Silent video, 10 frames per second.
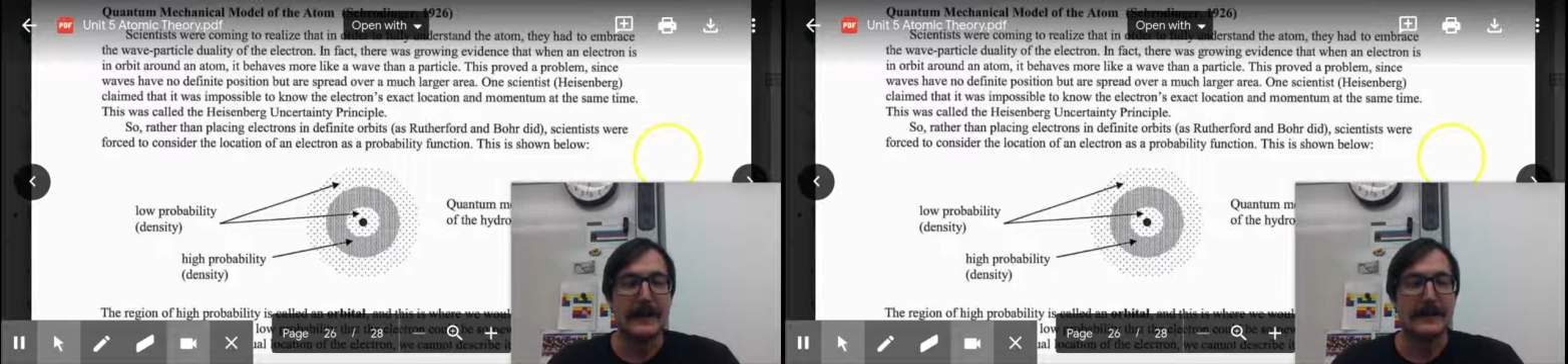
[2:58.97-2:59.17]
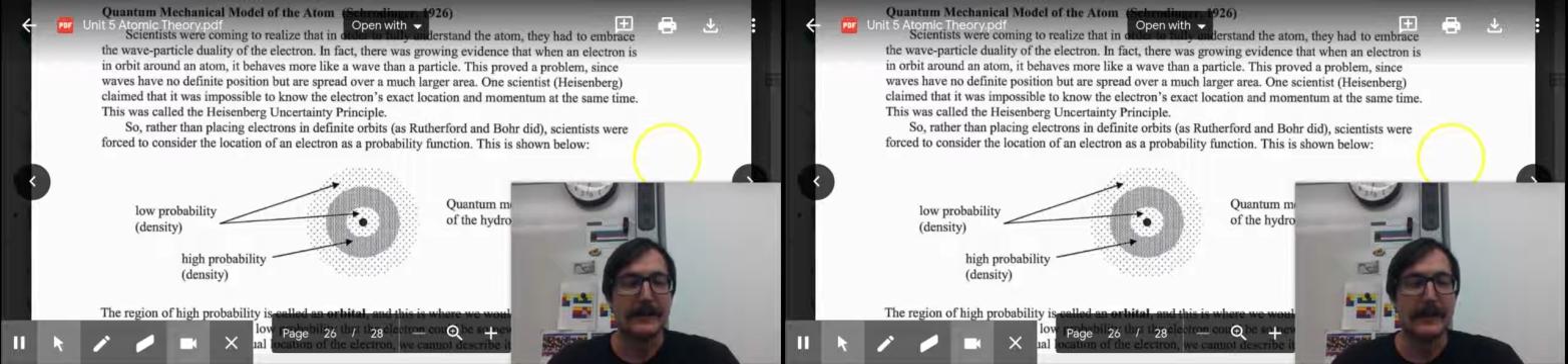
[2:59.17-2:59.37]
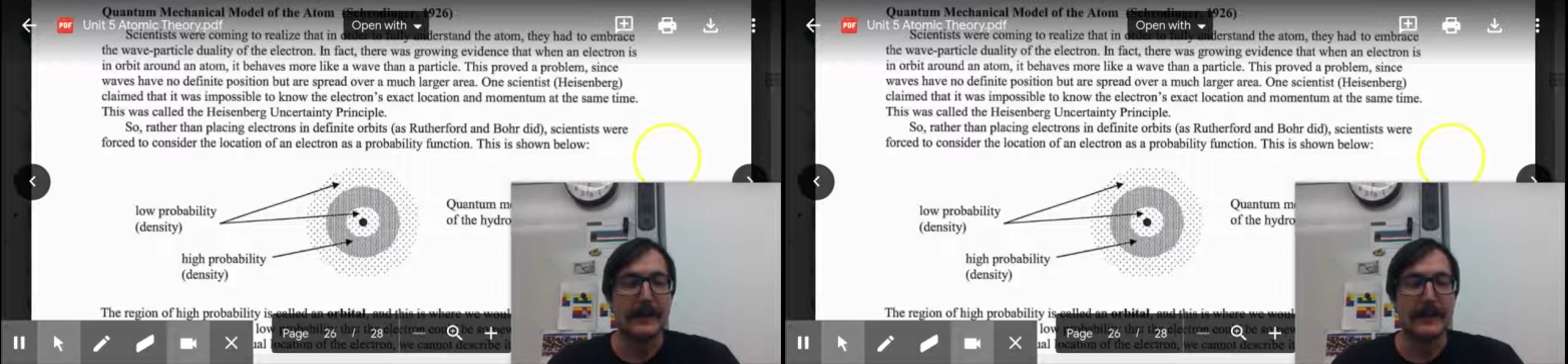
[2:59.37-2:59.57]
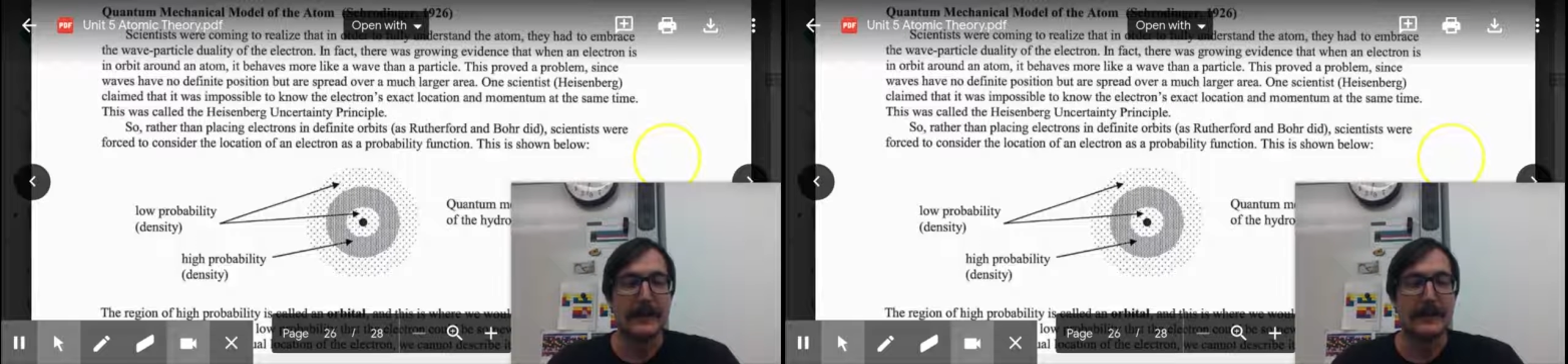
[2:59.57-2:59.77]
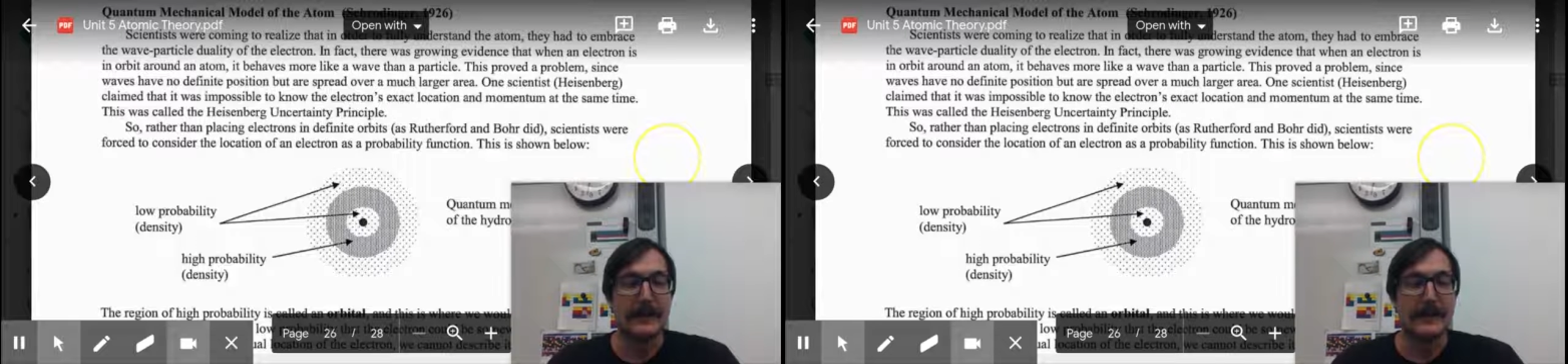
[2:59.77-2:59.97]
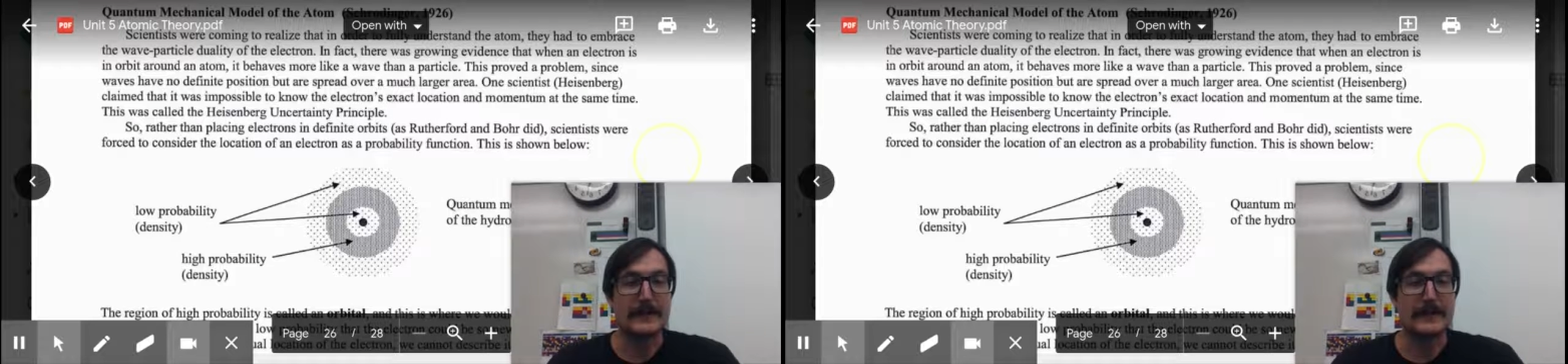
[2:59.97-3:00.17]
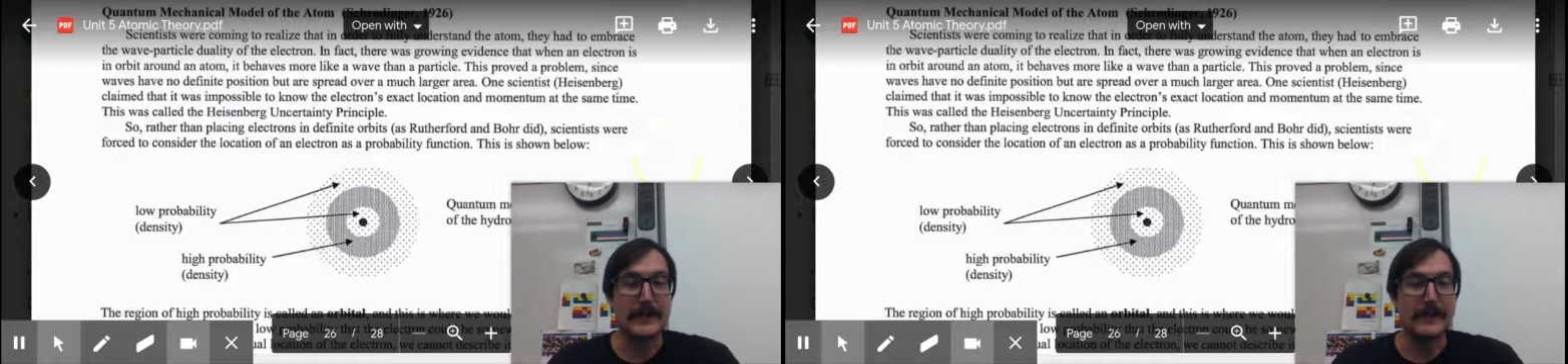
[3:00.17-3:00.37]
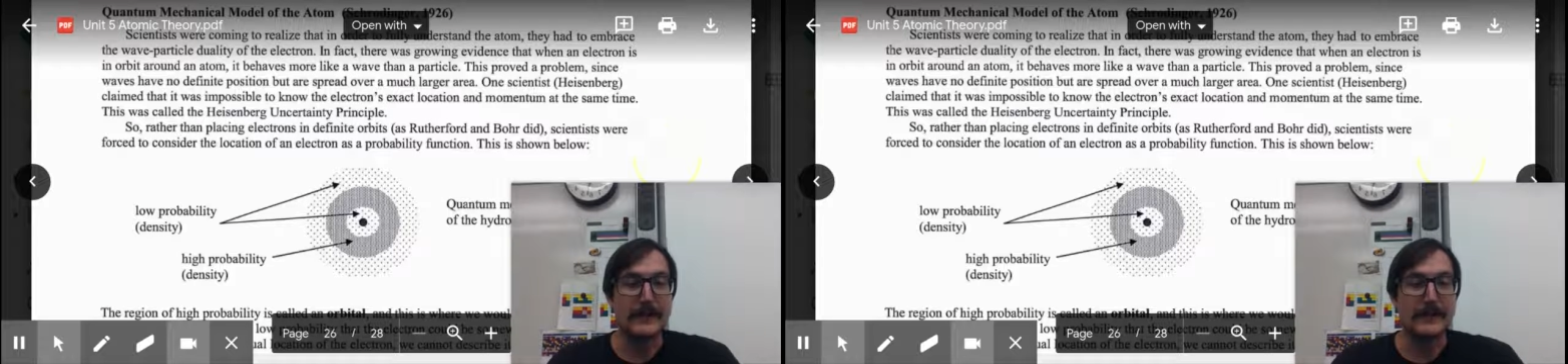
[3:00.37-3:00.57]
And therefore, you can know its
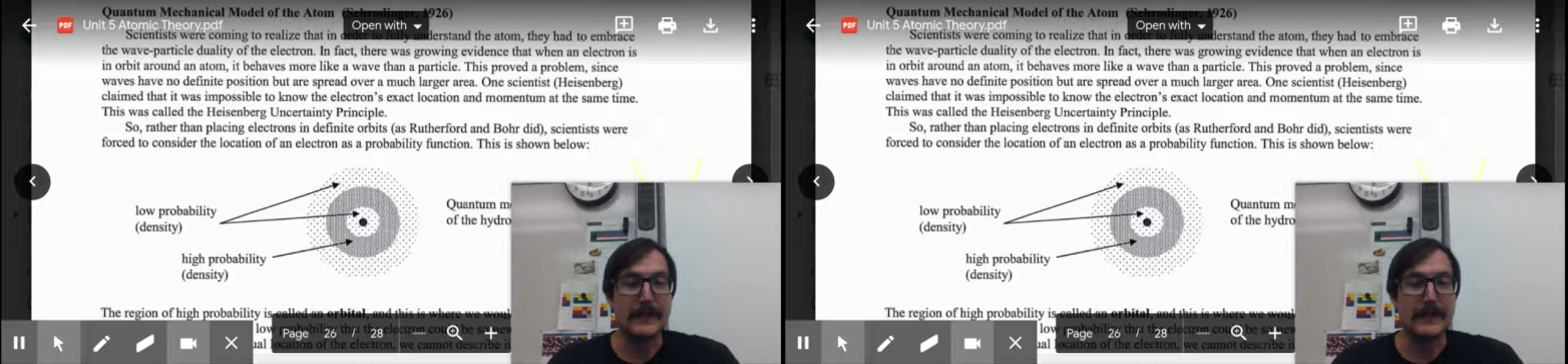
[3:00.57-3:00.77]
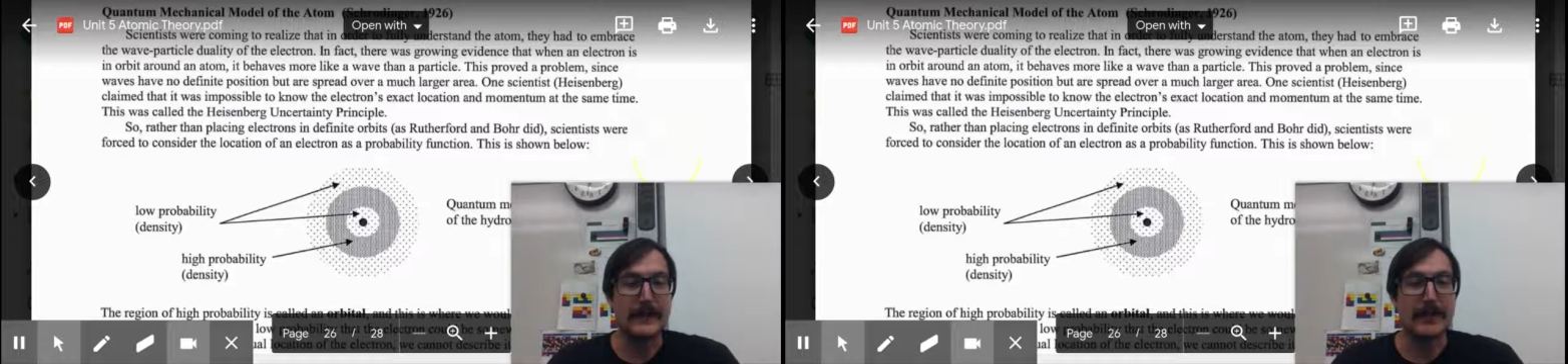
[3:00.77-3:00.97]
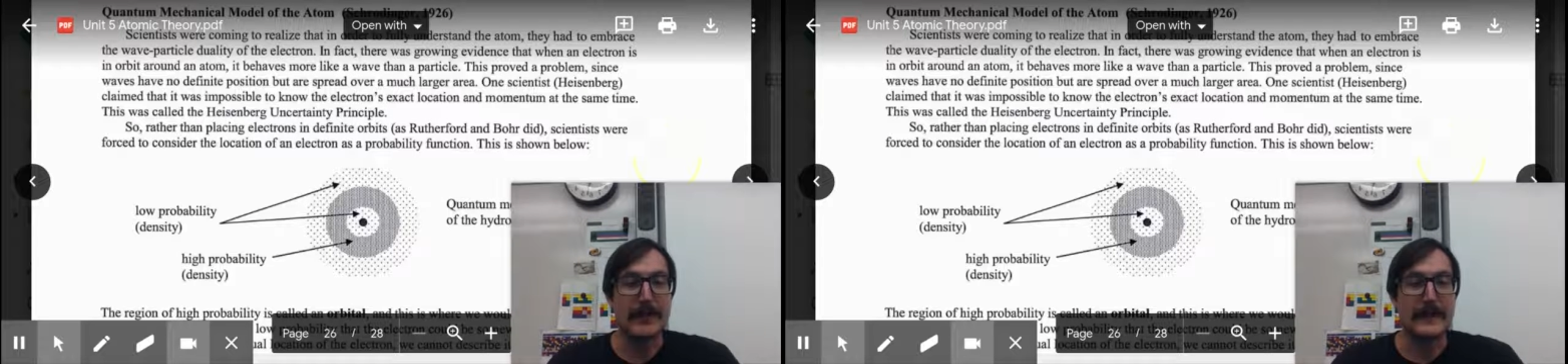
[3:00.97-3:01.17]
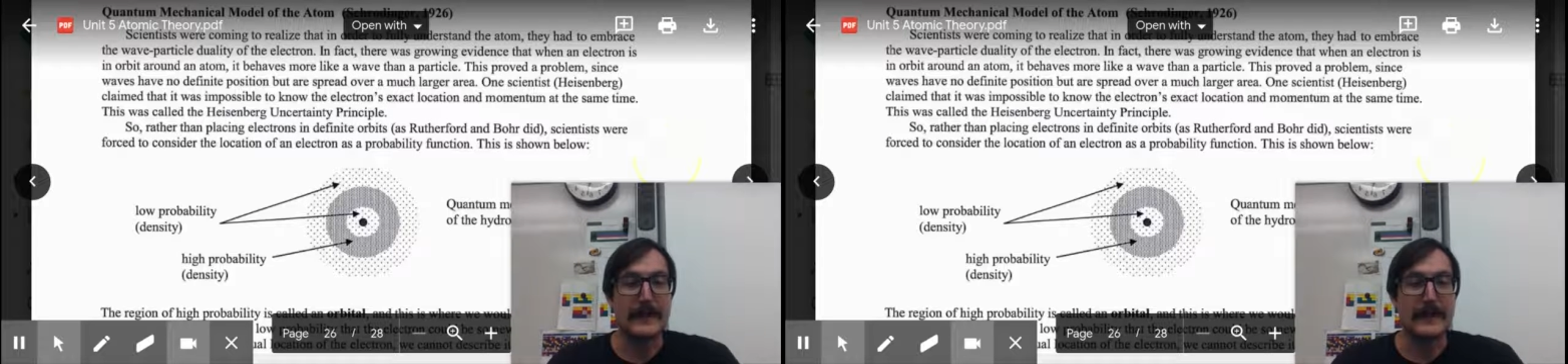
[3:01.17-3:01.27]
position, but not